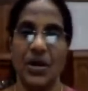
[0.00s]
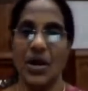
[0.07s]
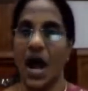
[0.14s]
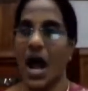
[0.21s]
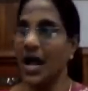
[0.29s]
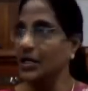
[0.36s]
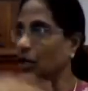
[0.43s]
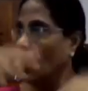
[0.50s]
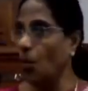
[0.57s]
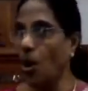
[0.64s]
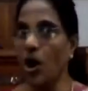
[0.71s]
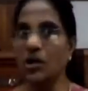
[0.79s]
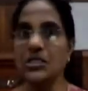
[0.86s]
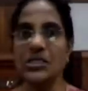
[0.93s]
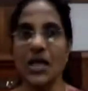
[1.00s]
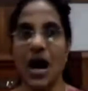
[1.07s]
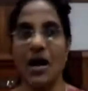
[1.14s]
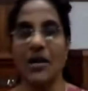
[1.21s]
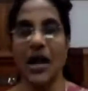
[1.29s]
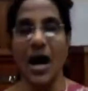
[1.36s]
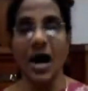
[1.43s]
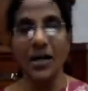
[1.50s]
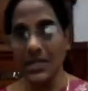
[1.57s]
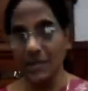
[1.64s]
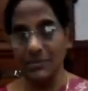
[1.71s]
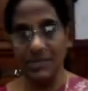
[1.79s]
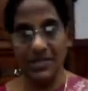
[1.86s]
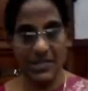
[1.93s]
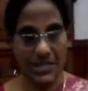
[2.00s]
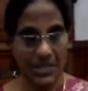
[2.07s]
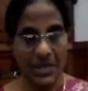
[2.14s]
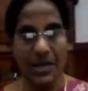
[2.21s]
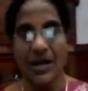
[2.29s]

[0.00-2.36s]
and your wants are unlimited.